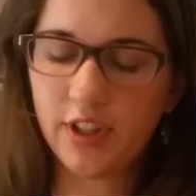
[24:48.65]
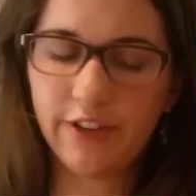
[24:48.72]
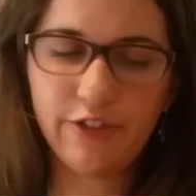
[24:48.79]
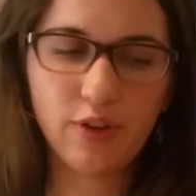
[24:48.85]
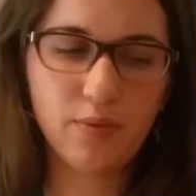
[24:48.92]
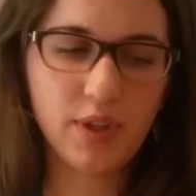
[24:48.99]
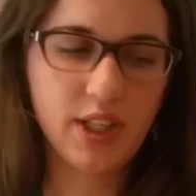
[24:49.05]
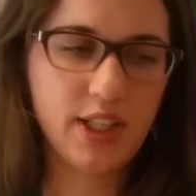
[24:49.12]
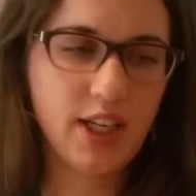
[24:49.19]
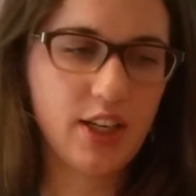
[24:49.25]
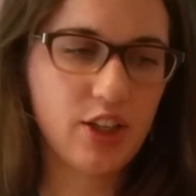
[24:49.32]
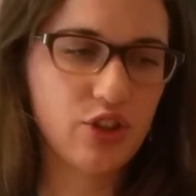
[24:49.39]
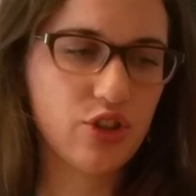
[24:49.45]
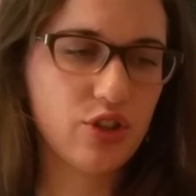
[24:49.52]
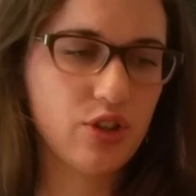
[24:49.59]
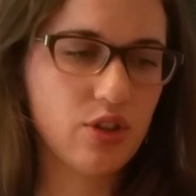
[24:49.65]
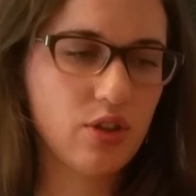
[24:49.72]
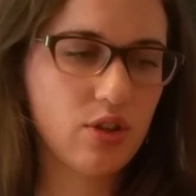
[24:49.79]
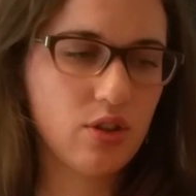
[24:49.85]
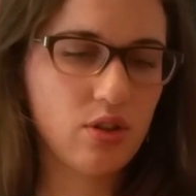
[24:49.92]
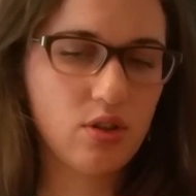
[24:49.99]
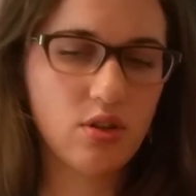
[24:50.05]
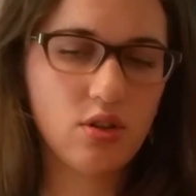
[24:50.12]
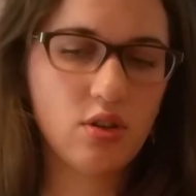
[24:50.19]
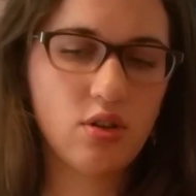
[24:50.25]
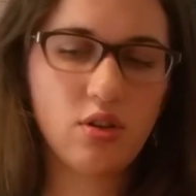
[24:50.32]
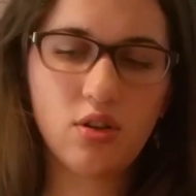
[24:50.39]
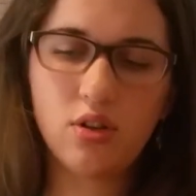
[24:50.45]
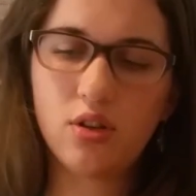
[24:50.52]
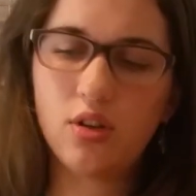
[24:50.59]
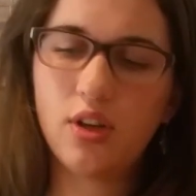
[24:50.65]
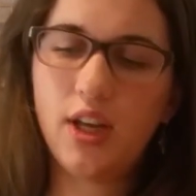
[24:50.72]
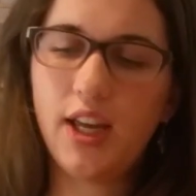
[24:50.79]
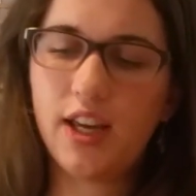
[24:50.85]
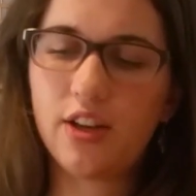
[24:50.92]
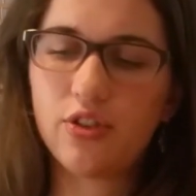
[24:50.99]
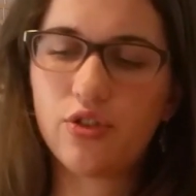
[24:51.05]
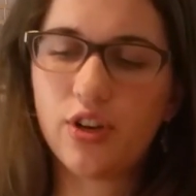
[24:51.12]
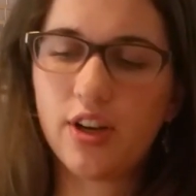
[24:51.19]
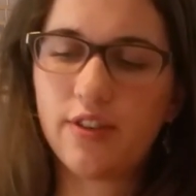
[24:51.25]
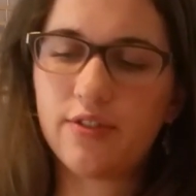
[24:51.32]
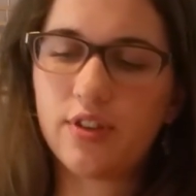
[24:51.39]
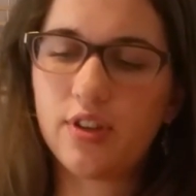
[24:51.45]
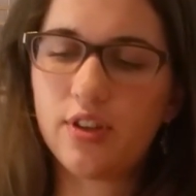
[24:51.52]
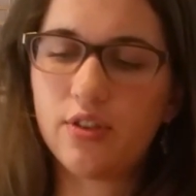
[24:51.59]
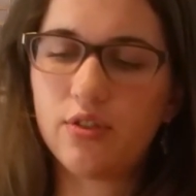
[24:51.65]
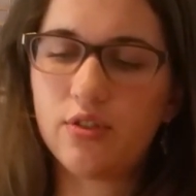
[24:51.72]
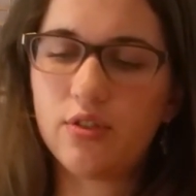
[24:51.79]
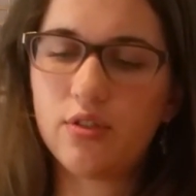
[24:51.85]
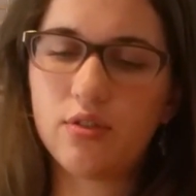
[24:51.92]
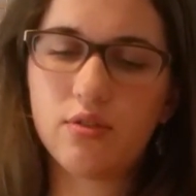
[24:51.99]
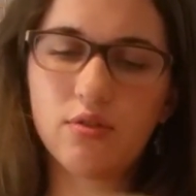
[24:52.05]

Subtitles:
From the Danish Handcraft Guild.